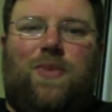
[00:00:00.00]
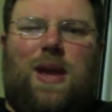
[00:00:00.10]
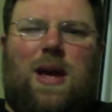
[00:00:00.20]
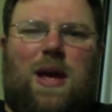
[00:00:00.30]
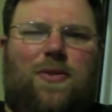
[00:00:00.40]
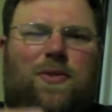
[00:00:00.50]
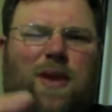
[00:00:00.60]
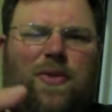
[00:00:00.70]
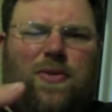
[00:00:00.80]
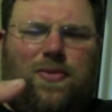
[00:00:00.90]
as
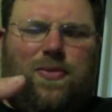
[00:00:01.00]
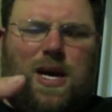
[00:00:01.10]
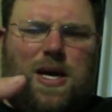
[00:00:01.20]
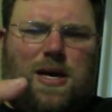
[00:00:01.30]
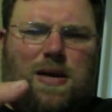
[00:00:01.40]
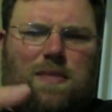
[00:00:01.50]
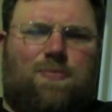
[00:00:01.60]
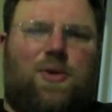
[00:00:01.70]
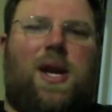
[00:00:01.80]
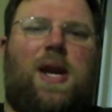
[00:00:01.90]

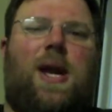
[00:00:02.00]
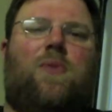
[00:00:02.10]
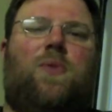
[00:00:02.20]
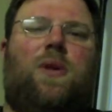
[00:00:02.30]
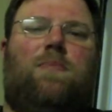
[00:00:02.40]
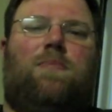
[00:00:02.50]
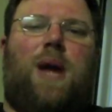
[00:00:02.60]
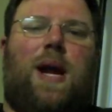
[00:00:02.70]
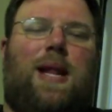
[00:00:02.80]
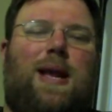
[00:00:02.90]
Brainiac would
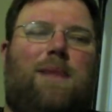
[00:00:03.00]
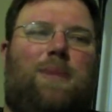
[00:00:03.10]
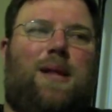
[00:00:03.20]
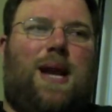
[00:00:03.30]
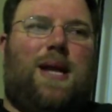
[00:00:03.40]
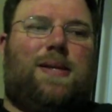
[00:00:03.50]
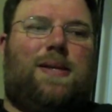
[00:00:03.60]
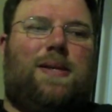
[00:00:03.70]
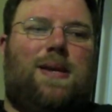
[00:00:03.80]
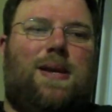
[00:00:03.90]
annihilate
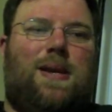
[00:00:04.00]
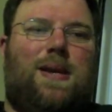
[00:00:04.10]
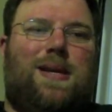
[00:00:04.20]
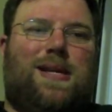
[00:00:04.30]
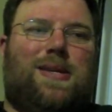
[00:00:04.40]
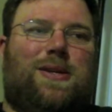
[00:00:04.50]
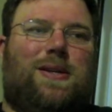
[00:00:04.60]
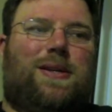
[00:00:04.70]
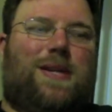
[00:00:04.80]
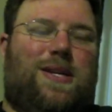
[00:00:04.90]
planets. He's going to
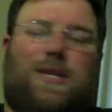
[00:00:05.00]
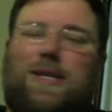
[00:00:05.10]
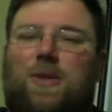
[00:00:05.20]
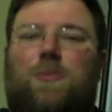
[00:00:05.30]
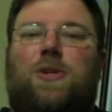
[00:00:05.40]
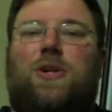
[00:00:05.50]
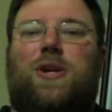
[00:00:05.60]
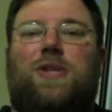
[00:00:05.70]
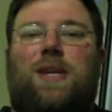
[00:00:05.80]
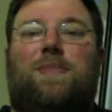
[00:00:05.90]
essentially
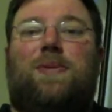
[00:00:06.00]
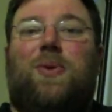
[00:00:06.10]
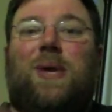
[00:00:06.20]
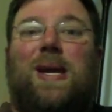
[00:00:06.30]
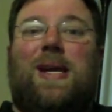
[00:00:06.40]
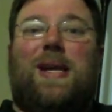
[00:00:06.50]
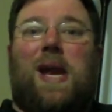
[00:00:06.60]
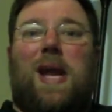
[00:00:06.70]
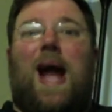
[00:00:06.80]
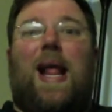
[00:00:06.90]
supercharging him so he can
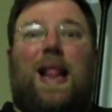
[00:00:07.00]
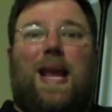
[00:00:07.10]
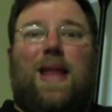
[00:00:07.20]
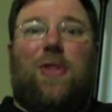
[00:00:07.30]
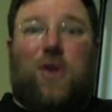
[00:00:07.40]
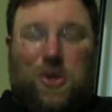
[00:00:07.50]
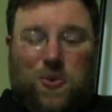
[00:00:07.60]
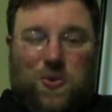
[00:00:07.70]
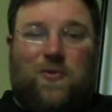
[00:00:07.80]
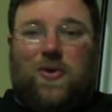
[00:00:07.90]
annihilate the
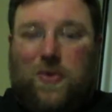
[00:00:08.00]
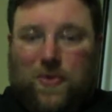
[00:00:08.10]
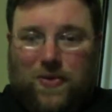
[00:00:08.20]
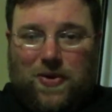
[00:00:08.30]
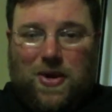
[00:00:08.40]
universe.